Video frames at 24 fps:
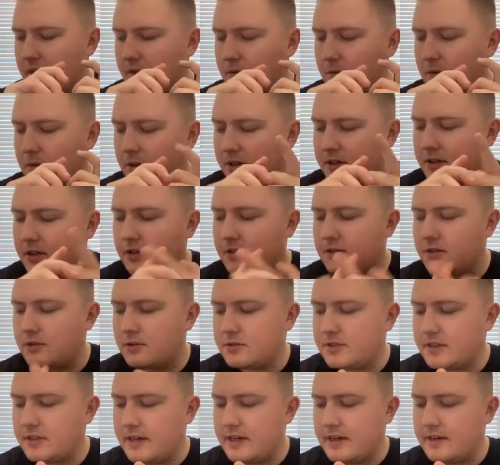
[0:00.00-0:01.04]
what LeCoq
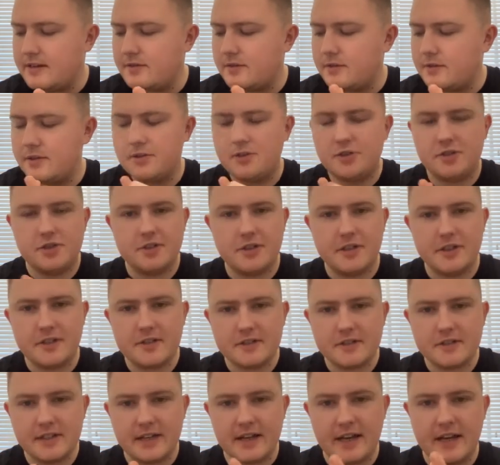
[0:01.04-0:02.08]
calls le jeu
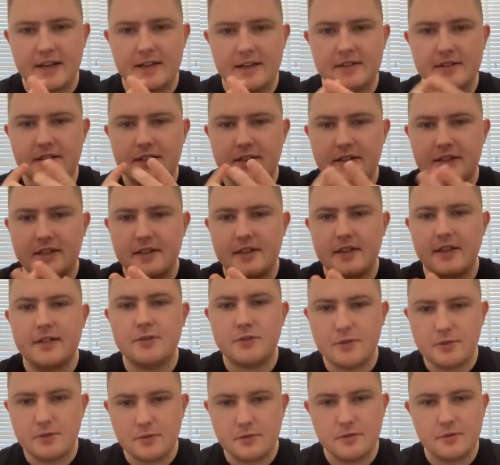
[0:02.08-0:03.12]
and the
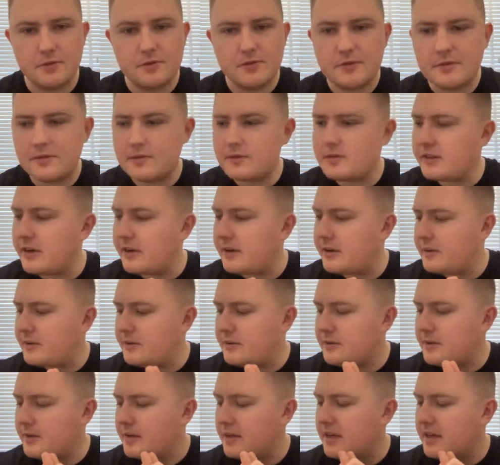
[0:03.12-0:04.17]
étude.
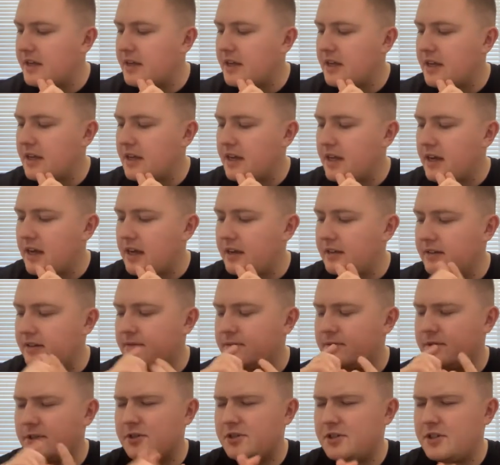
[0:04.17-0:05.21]
So
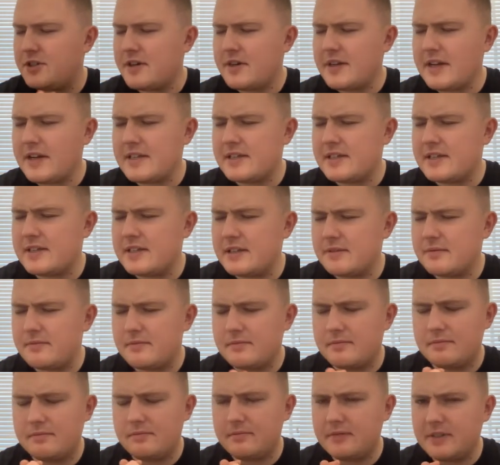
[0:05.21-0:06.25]
le jeu is the
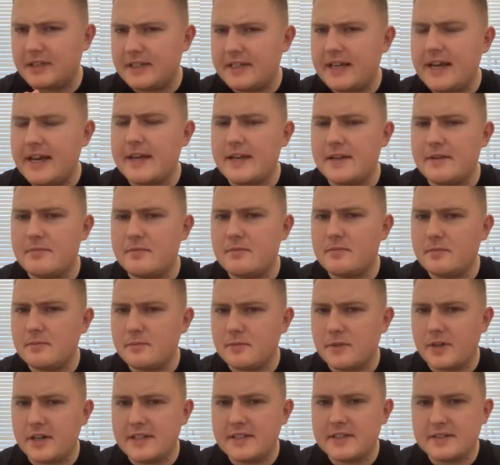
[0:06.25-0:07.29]
game,
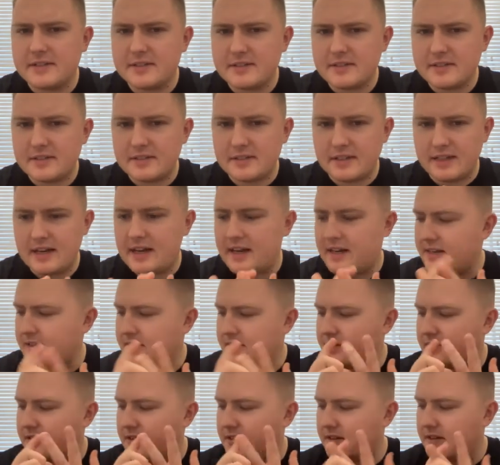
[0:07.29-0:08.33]
right?
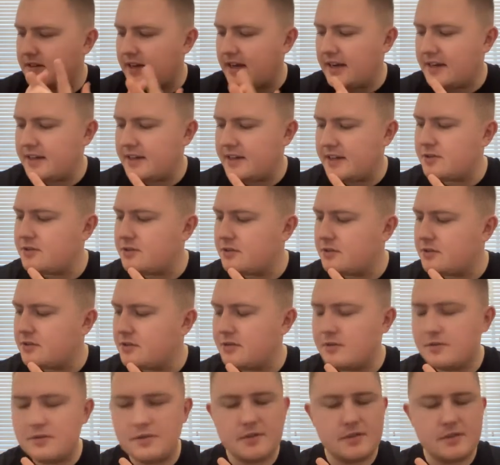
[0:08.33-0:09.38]
And
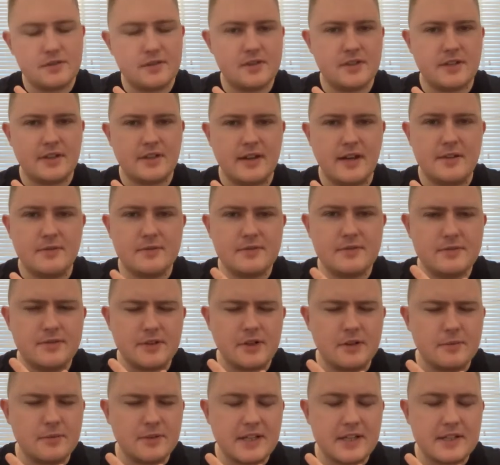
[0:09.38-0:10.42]
étude, I've
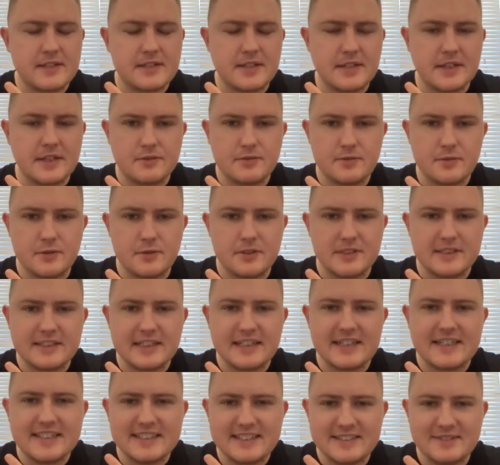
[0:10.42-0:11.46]
forgotten what that stands for
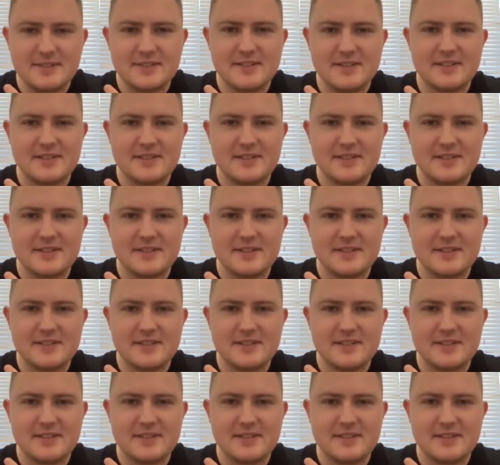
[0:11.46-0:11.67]
exactly.